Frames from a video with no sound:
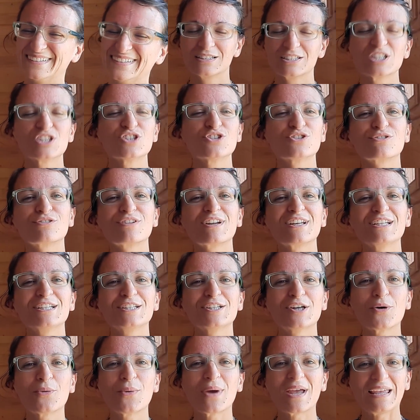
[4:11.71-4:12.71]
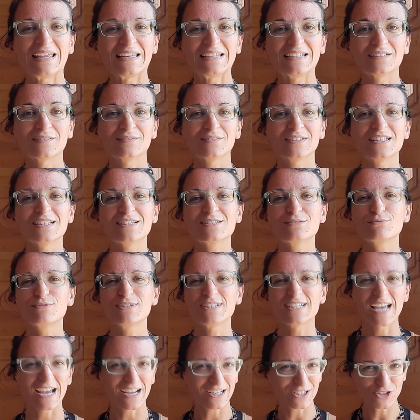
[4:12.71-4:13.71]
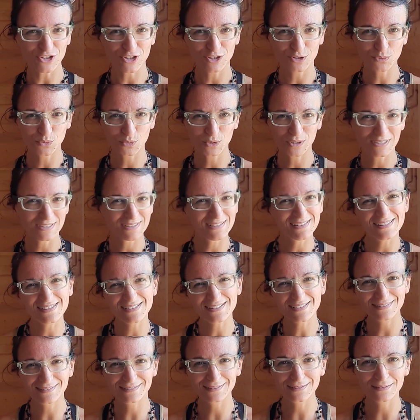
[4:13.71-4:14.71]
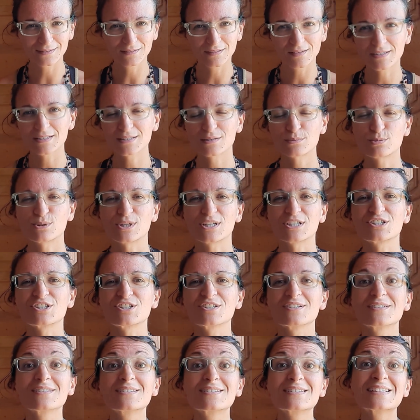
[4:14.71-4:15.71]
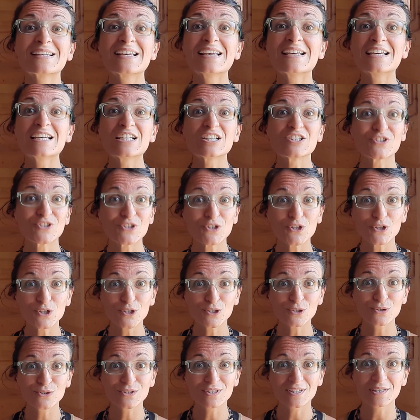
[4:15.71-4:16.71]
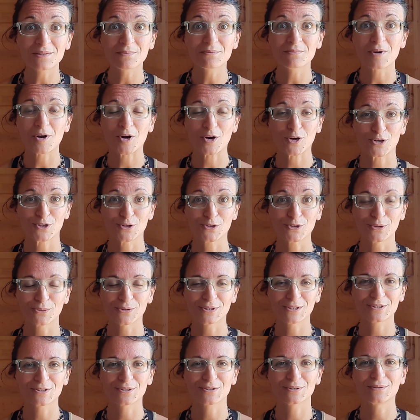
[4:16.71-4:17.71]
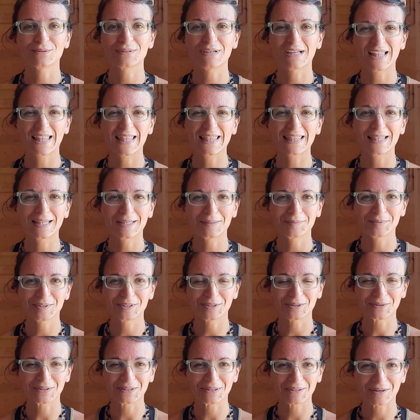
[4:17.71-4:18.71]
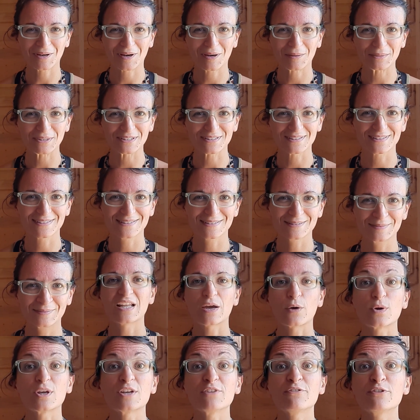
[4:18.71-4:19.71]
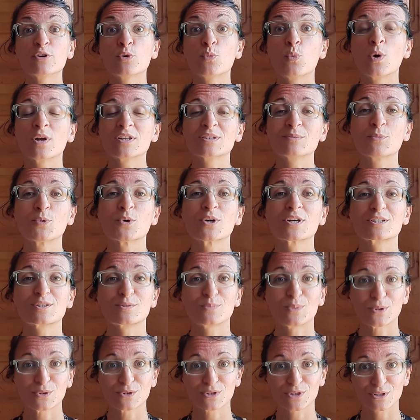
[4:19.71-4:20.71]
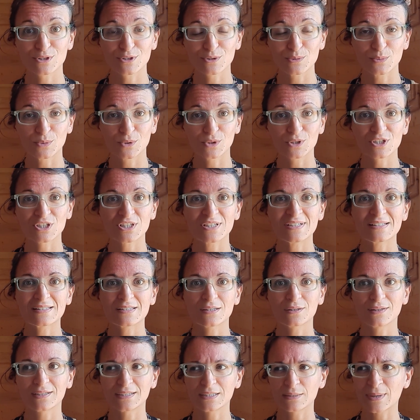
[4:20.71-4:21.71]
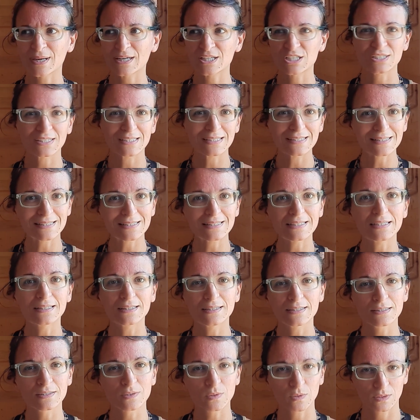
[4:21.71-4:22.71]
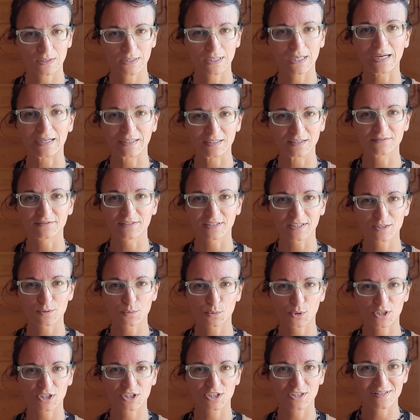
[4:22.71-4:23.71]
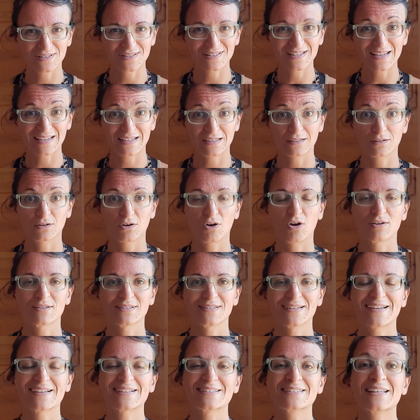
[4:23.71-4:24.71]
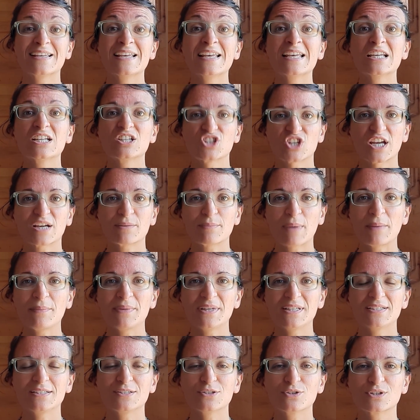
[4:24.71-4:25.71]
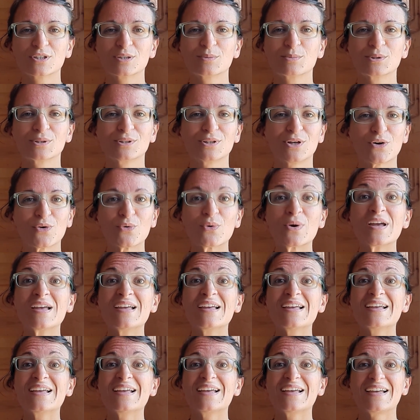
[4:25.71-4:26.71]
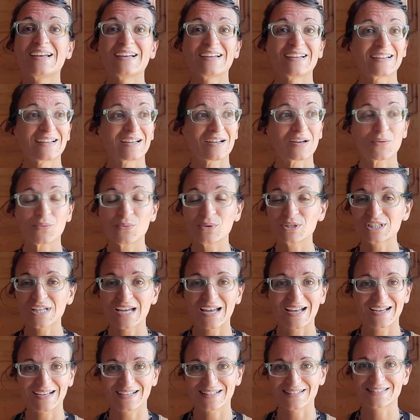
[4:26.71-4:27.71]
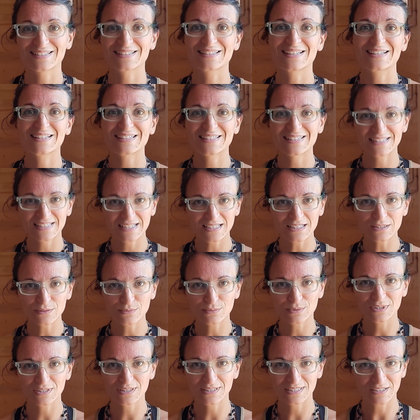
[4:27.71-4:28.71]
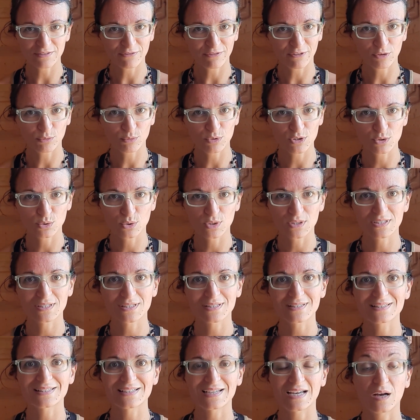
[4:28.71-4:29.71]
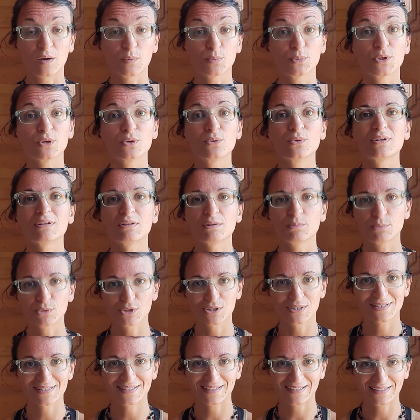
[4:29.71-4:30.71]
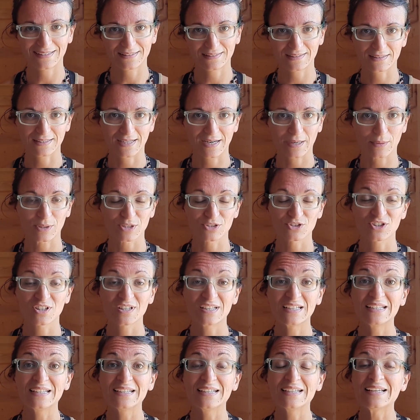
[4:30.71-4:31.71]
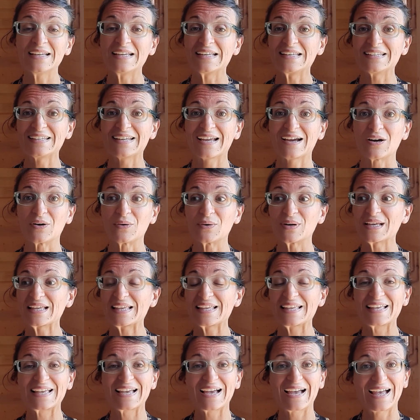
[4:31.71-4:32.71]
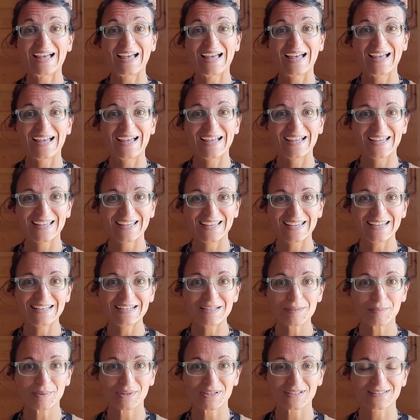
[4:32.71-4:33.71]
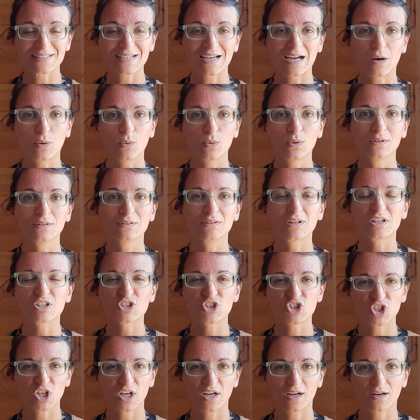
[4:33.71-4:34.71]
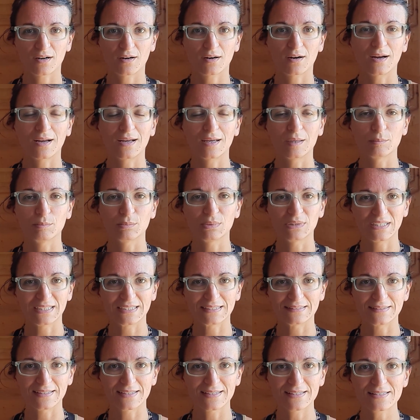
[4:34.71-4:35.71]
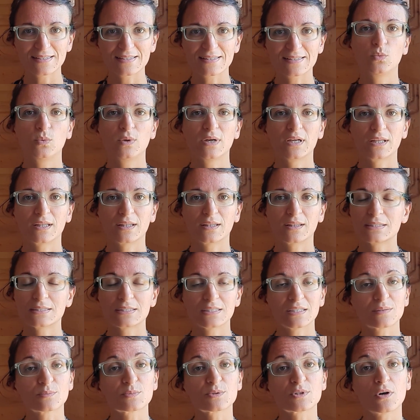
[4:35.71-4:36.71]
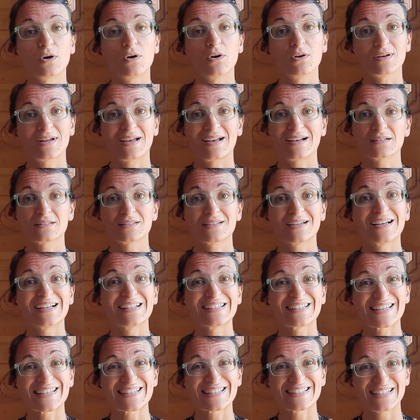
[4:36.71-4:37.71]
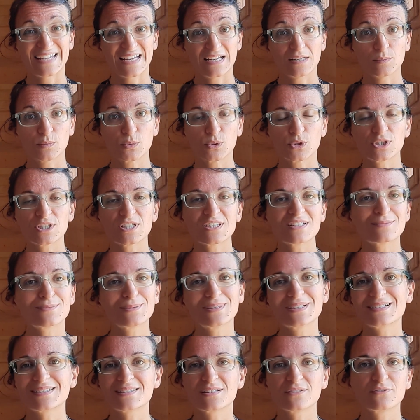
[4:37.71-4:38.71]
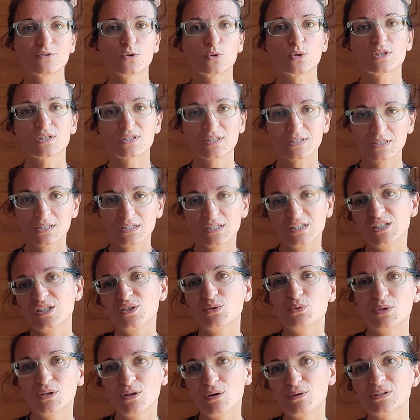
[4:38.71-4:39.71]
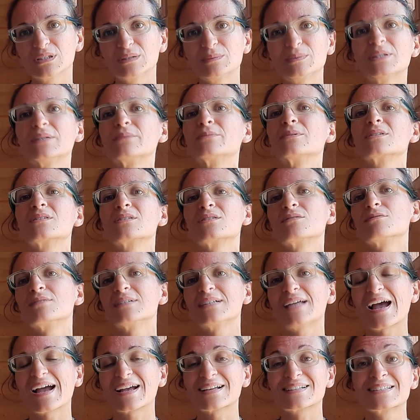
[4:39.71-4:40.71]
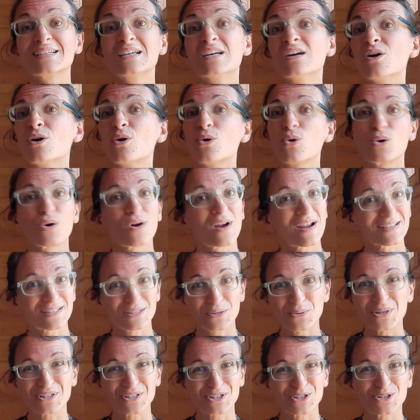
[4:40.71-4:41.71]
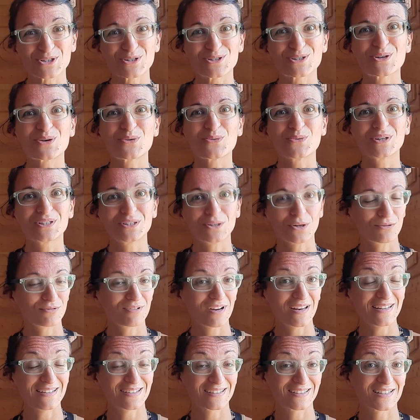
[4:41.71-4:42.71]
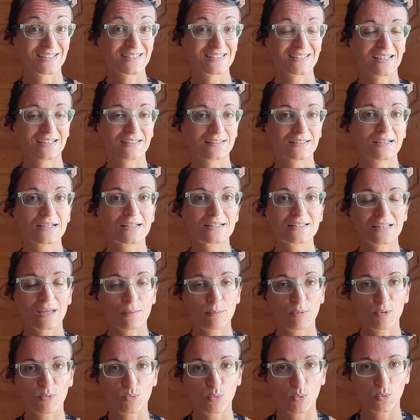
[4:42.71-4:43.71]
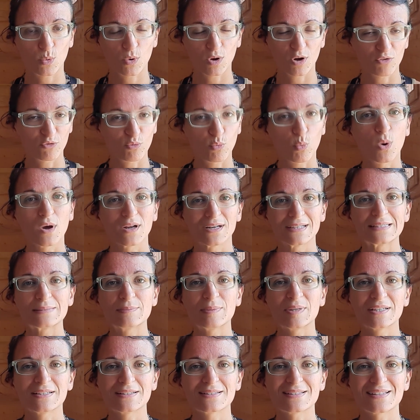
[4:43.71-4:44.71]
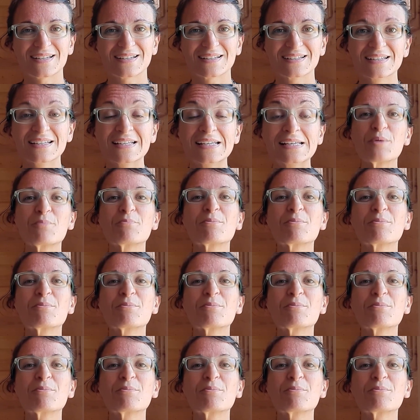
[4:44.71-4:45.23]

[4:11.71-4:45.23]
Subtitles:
Did you already know any of these reaction words, little expressions? Do you use them? Are you going to? Let me know in the comments. Now, if you want more exposure to Portuguese so that you actually see this kind of expressions in context, check my mini toga below, which has six different resources to help you immerse in the language. Now, in a bit, I will share a playlist with tips on how to understand Portuguese, because of course, you will only be able to react or ask questions when you already understand some of what is being said.